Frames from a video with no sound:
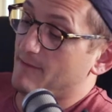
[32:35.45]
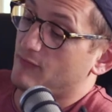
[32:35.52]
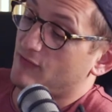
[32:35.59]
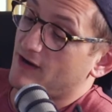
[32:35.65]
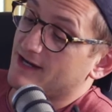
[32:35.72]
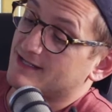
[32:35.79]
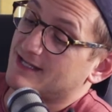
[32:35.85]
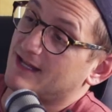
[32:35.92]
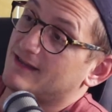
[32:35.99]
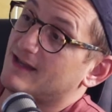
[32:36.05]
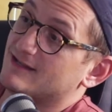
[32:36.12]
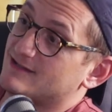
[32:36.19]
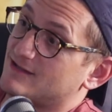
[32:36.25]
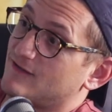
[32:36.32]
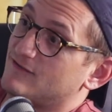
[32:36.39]
same price that
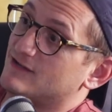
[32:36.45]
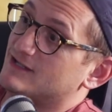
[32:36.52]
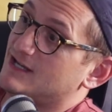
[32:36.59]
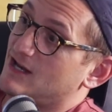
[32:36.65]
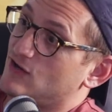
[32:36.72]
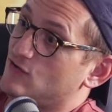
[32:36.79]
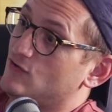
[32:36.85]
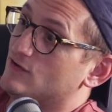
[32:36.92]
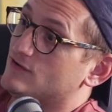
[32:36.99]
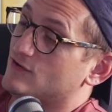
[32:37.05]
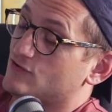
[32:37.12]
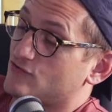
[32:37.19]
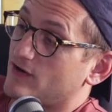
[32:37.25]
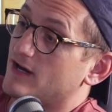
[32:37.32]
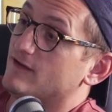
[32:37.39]
78 units are
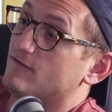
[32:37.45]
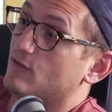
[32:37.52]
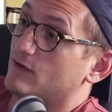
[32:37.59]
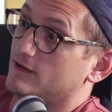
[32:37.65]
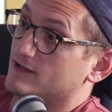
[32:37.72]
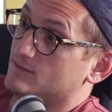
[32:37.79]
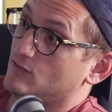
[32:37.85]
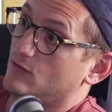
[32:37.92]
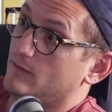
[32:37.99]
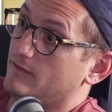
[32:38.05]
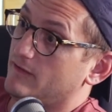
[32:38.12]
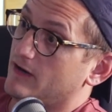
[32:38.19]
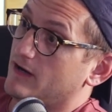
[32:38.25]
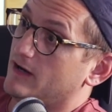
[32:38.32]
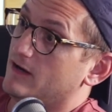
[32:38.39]
trading for at this moment,
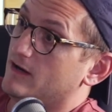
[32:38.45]
right?